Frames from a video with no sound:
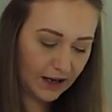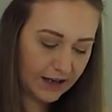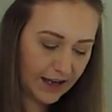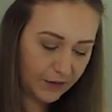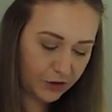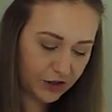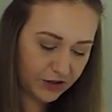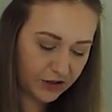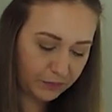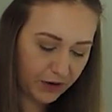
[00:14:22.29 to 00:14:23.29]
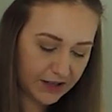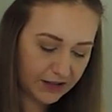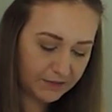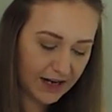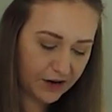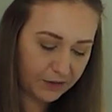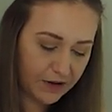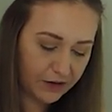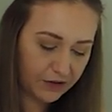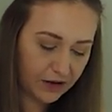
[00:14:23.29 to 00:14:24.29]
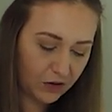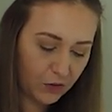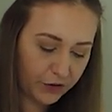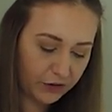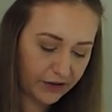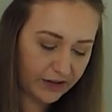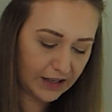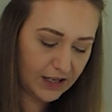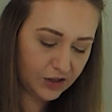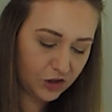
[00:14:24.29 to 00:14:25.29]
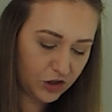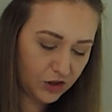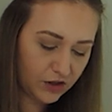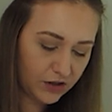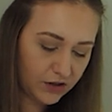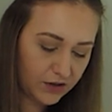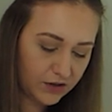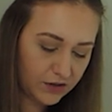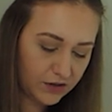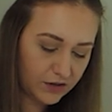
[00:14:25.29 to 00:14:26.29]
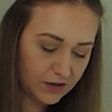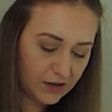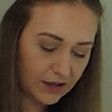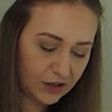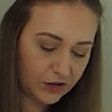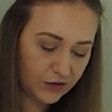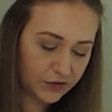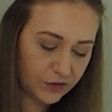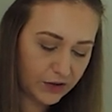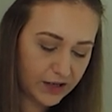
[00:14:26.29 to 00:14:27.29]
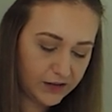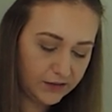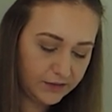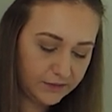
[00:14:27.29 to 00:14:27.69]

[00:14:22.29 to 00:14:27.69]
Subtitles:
Again, we're just going to press them down about 1/4 inch into the soil.